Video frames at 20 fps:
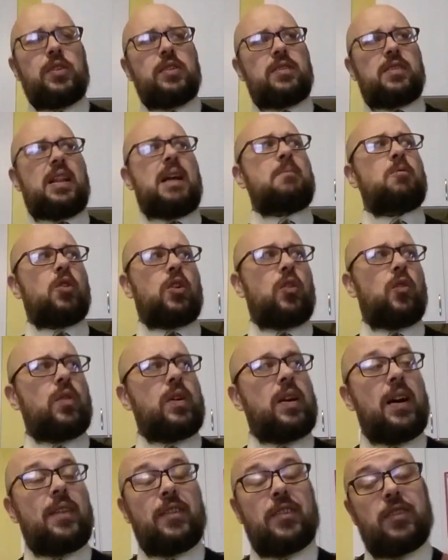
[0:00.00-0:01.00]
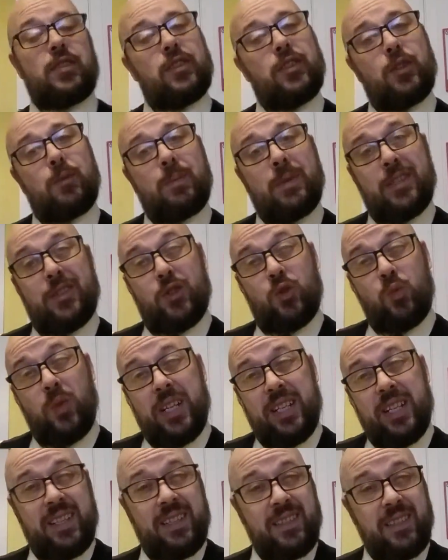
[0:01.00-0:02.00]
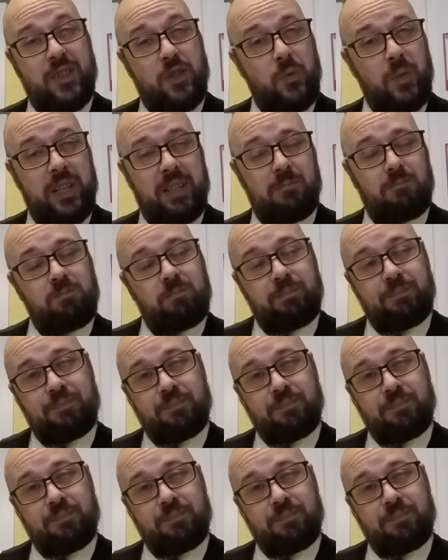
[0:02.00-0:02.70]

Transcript: There's a lot more going on. There's a little bit of sweetness to it,